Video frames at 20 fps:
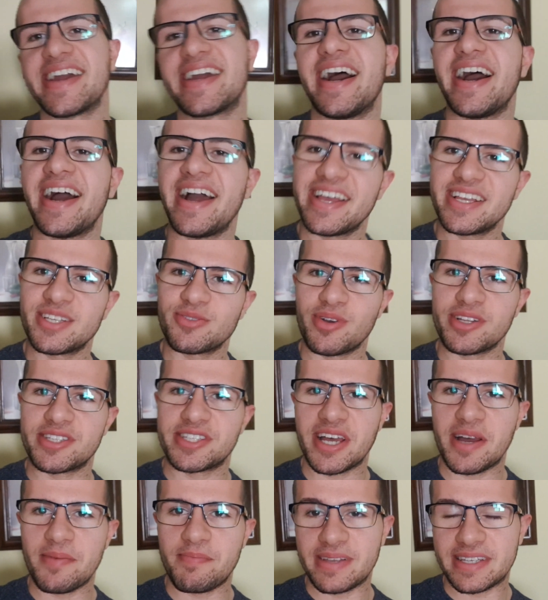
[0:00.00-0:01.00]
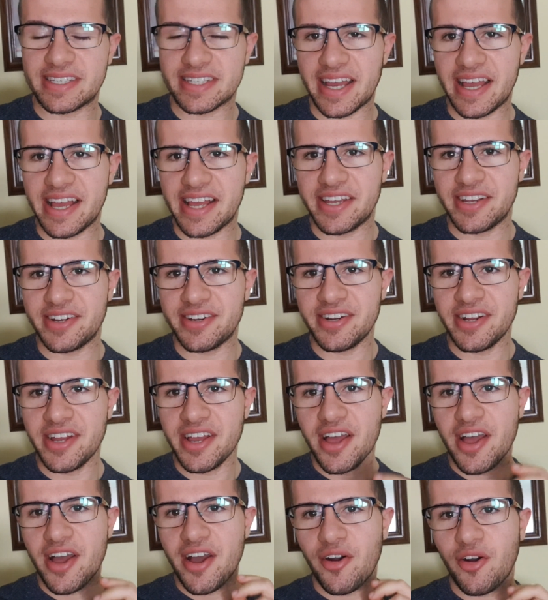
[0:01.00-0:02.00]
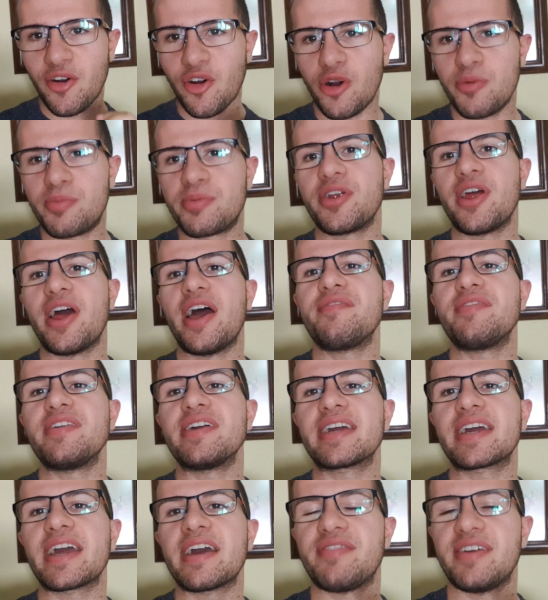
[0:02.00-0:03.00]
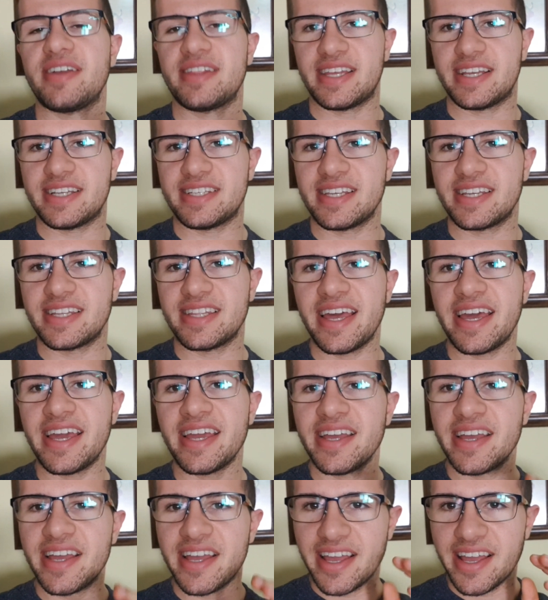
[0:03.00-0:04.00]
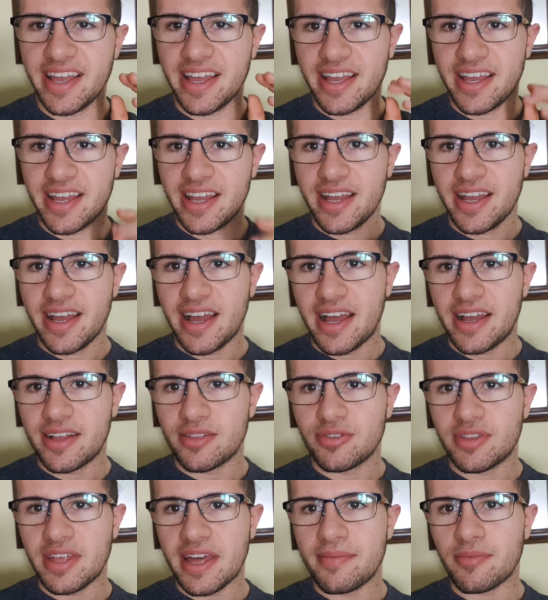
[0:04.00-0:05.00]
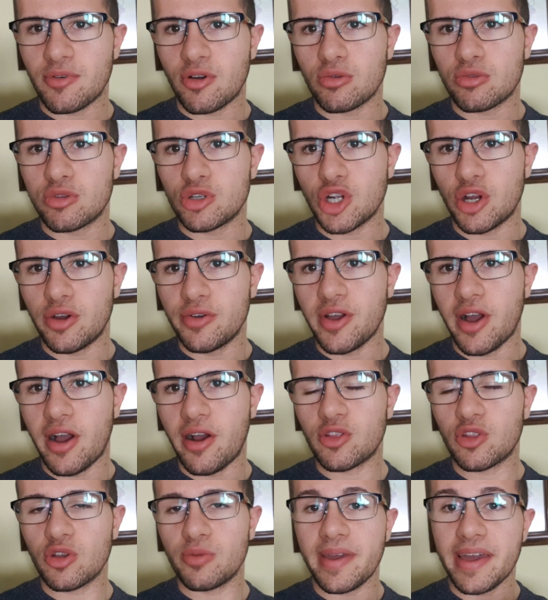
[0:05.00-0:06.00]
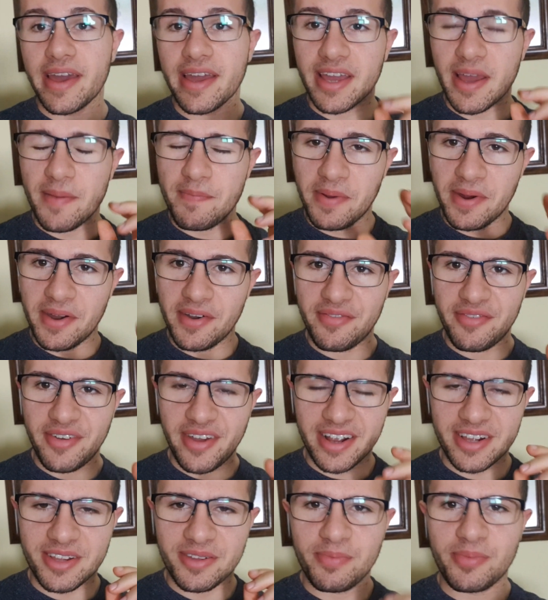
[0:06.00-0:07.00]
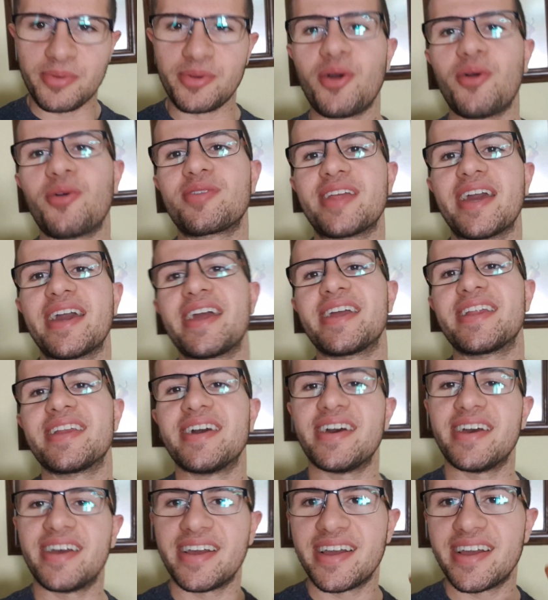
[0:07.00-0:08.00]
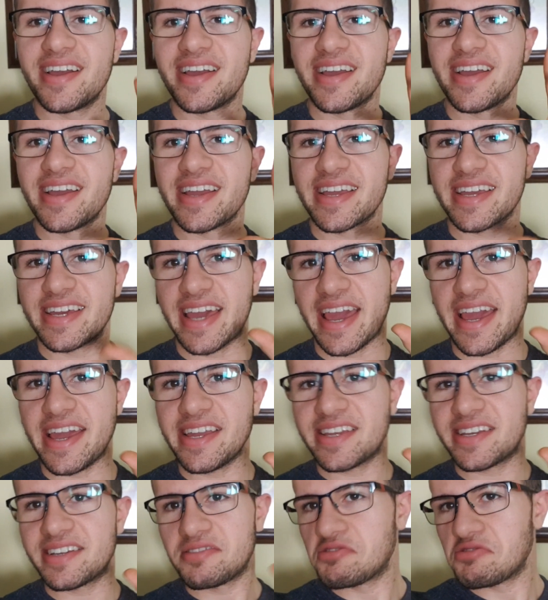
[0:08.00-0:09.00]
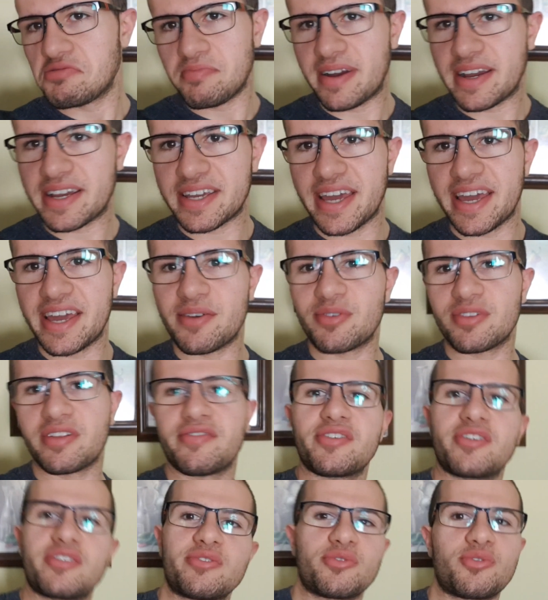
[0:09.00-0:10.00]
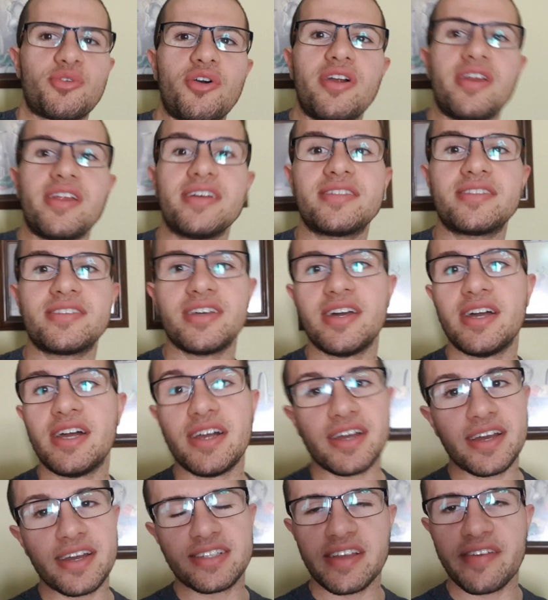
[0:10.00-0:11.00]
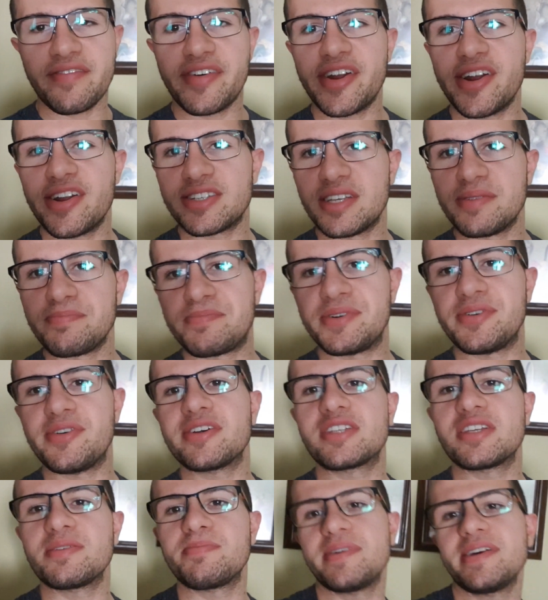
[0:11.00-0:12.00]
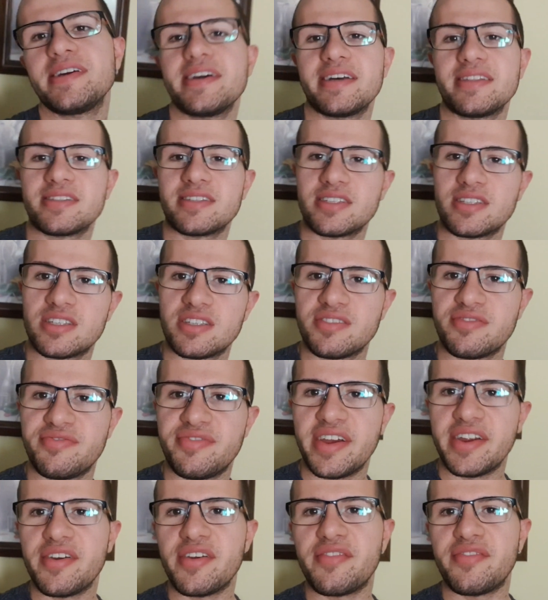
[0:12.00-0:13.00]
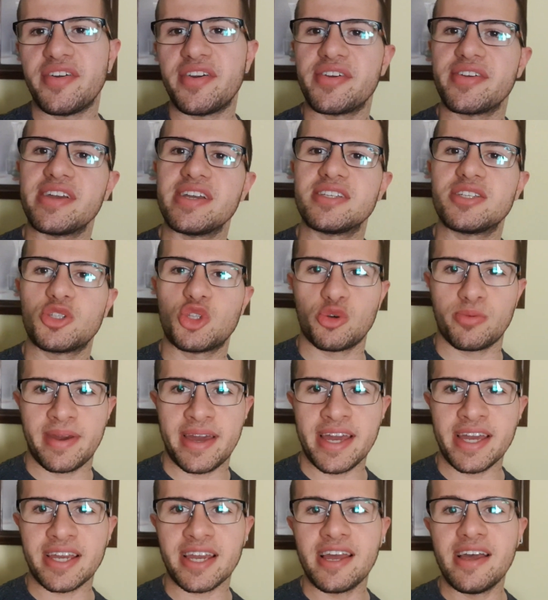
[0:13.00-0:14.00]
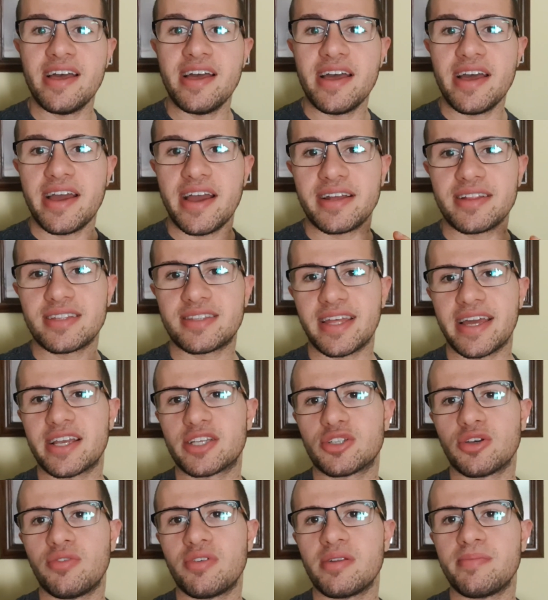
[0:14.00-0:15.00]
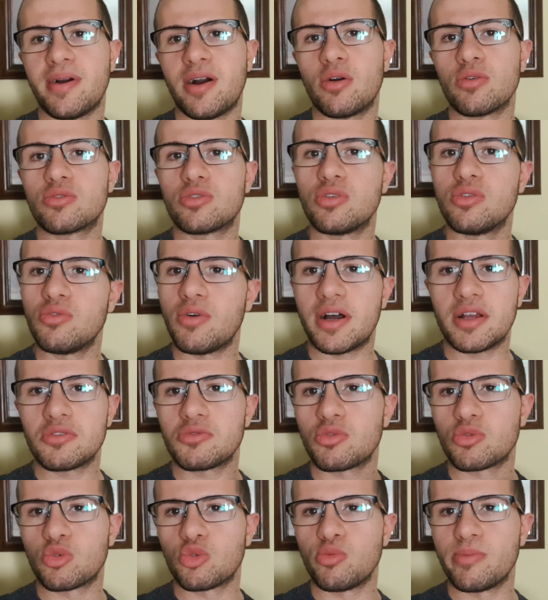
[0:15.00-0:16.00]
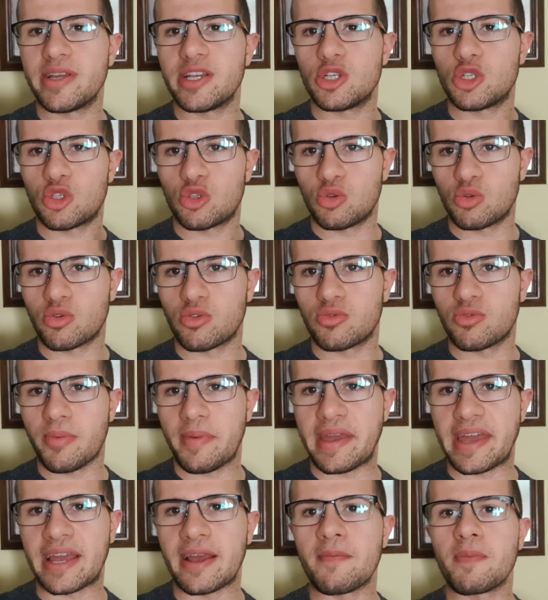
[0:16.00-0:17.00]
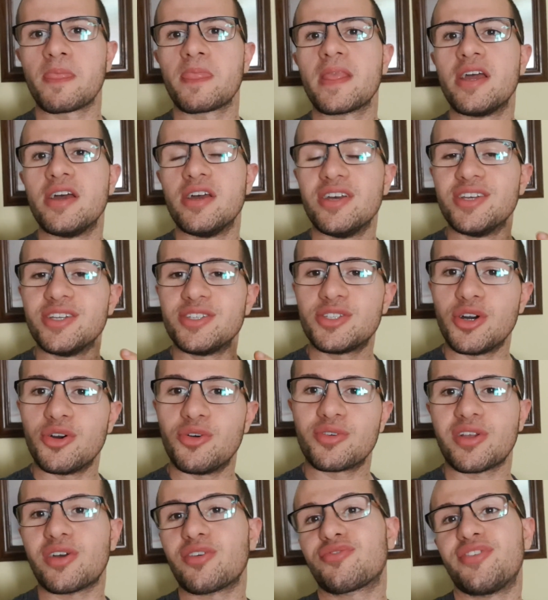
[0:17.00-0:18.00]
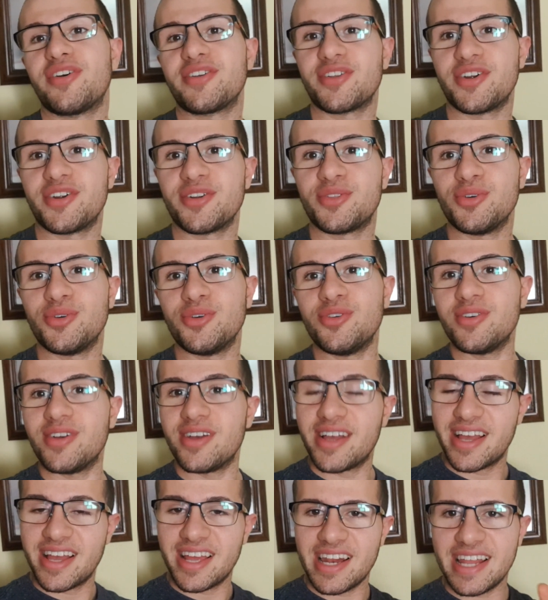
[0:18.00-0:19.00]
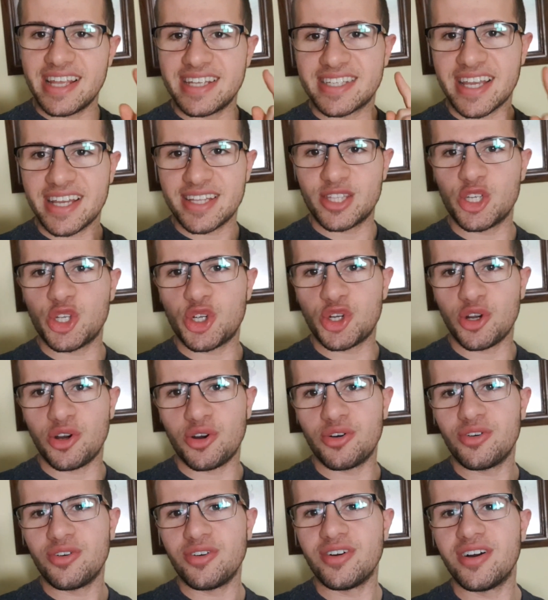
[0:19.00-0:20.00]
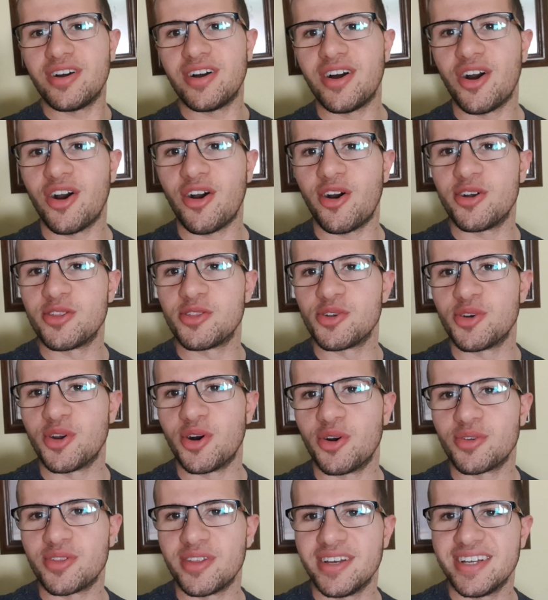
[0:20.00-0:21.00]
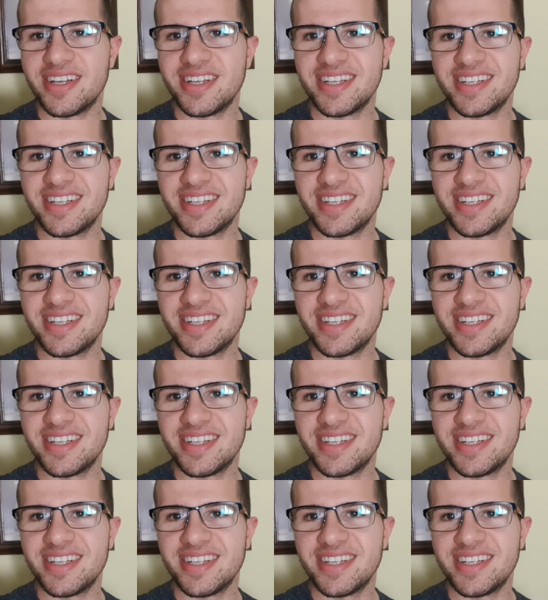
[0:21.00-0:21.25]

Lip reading: guys, what's up? It's Kyle here. Hope you're having a fantastic day. Today I'm going to show you how to make a perfect protein cake, mug cake, whatever you want to call it. It's a very simple recipe and it's very easy to make, and it takes only about 1 to 2 minutes to make. So without further ado, let's get the show on the road.